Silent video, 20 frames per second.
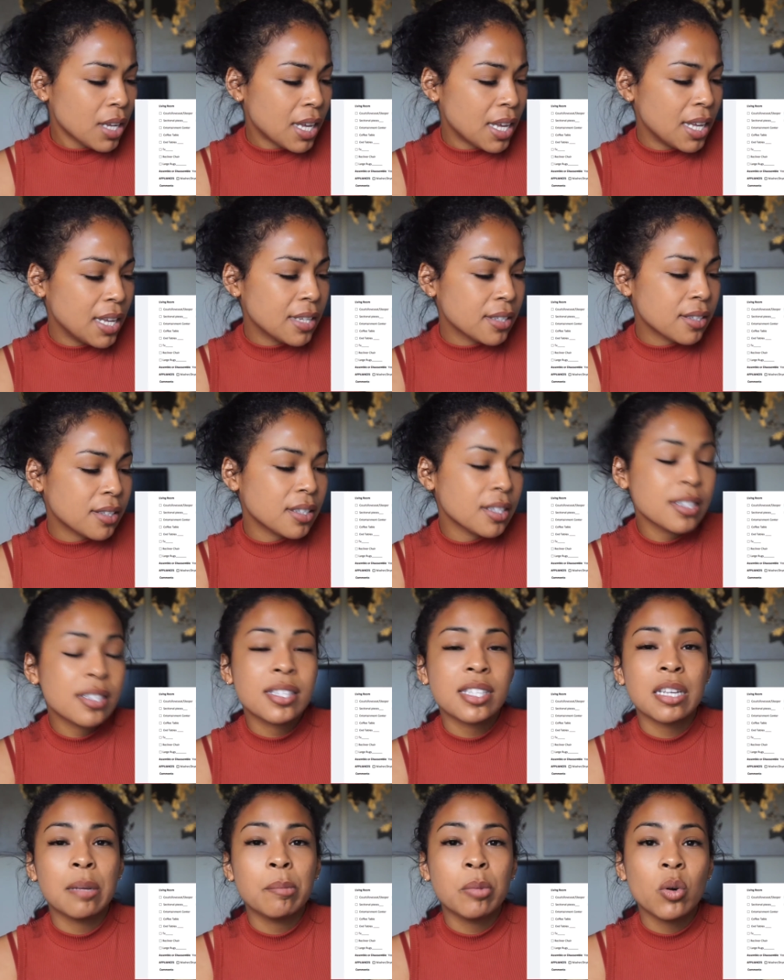is the
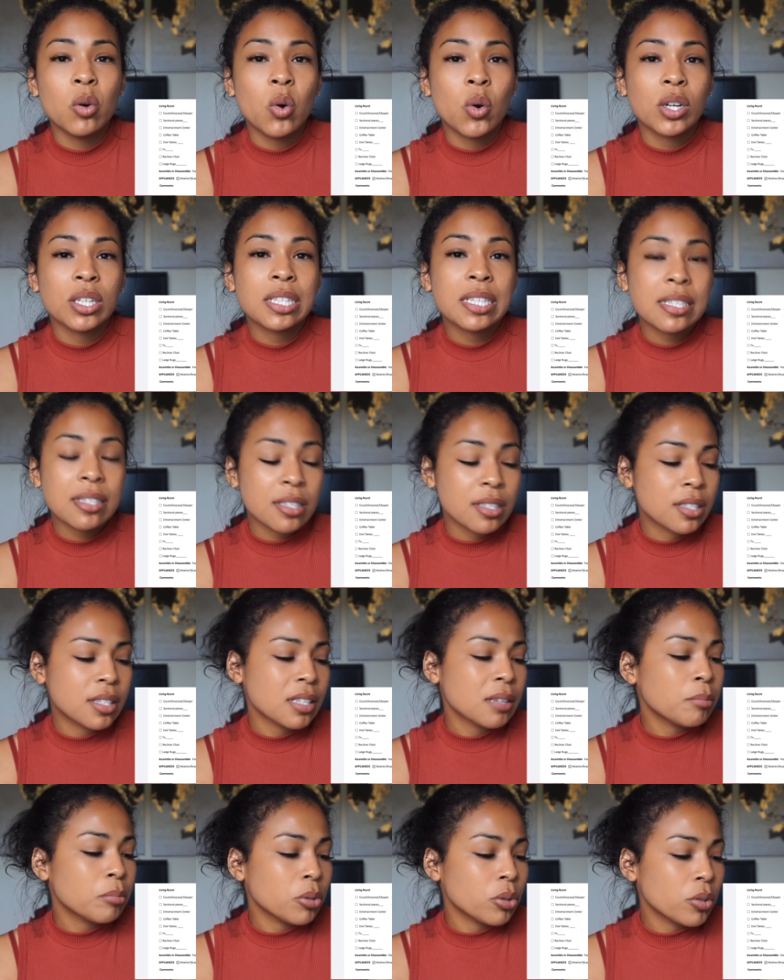assemble or
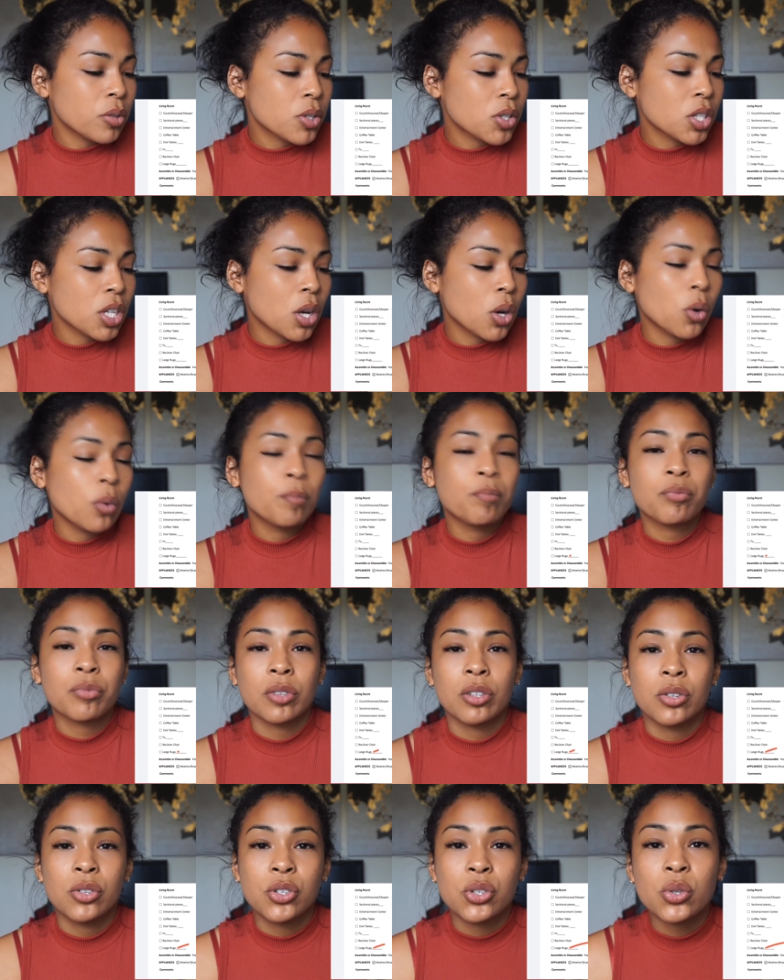disassemble. So
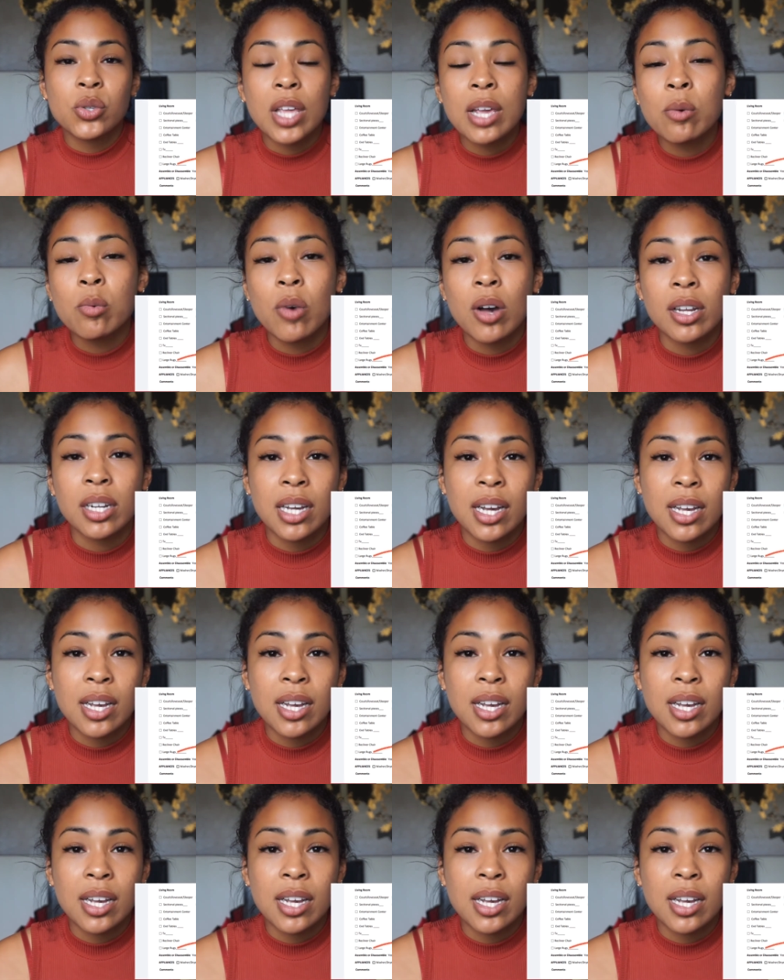do they want